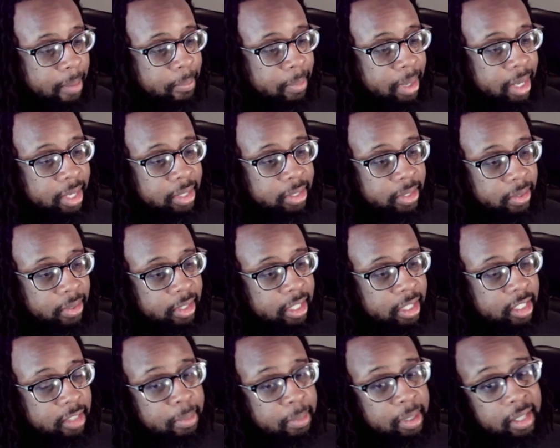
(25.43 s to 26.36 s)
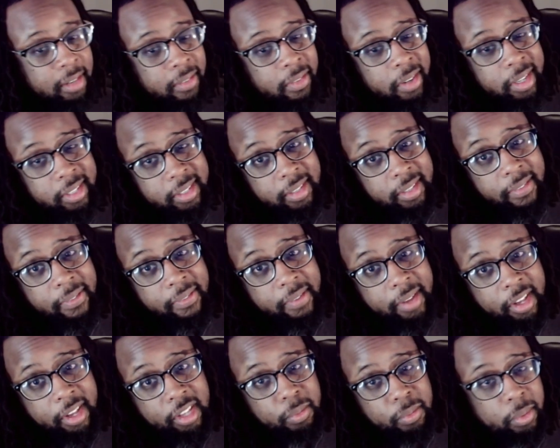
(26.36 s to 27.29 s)
journey as being a wrestling
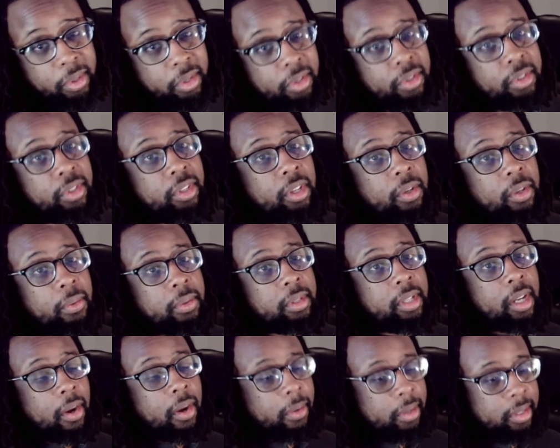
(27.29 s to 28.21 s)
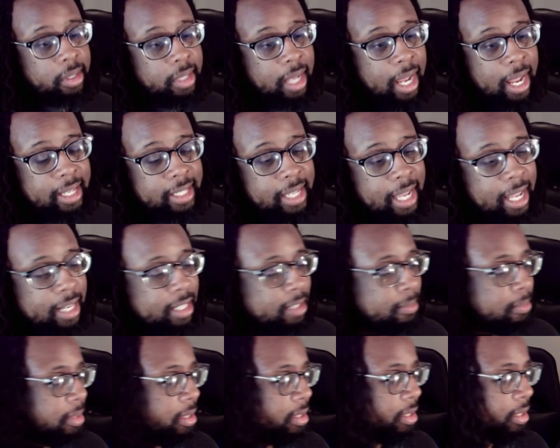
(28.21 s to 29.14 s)
fan as well too, though, because I just had
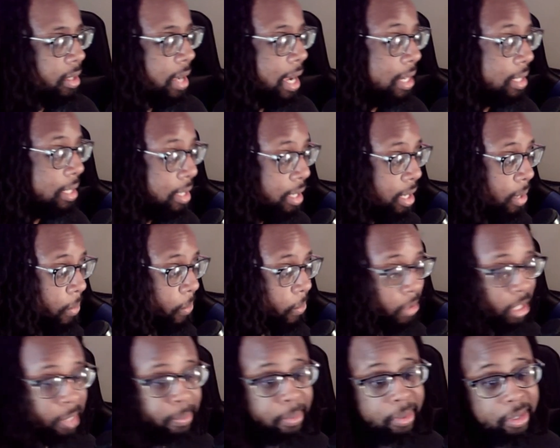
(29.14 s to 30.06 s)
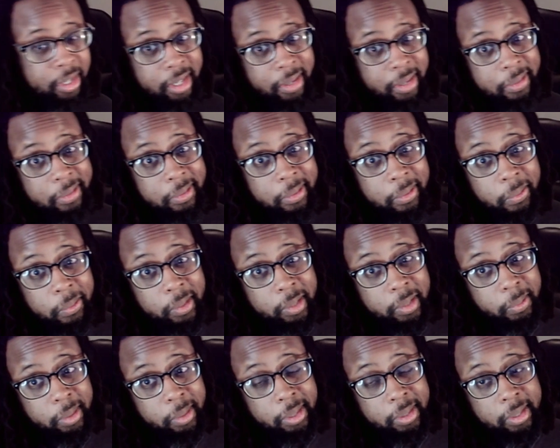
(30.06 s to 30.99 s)
this little idea with Spirit Era 2
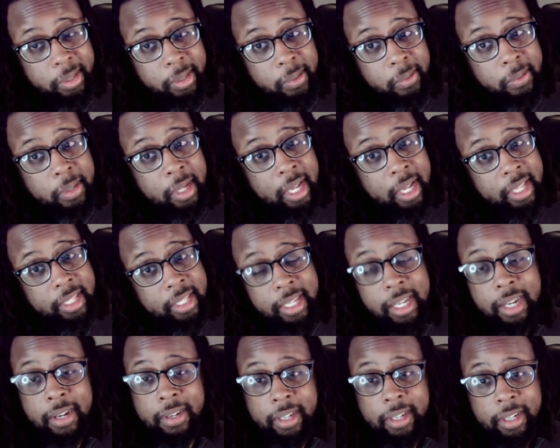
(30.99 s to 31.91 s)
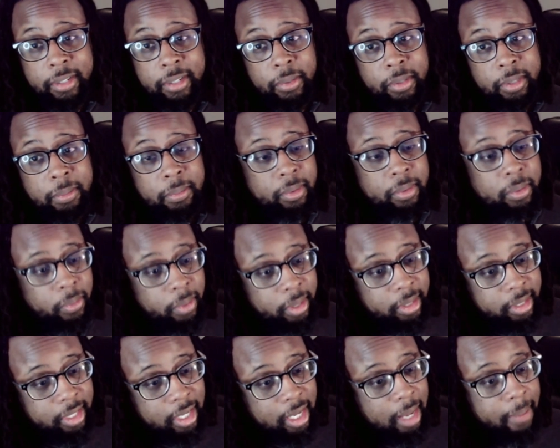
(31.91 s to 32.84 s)
as well too. So here and there, do some story
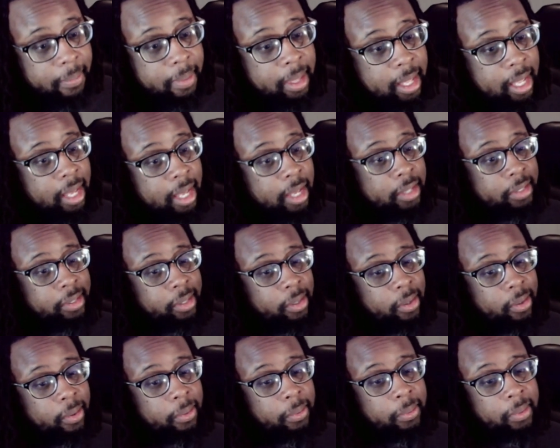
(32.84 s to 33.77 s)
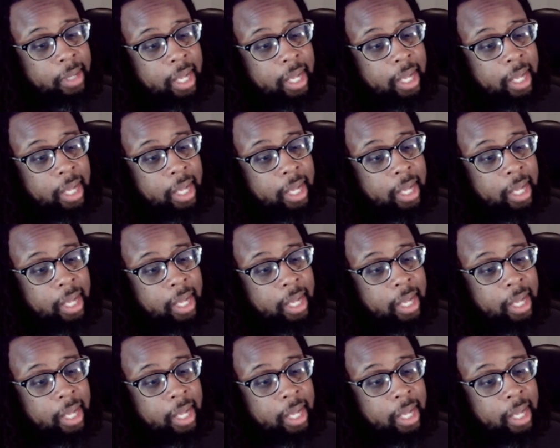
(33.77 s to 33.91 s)
time. So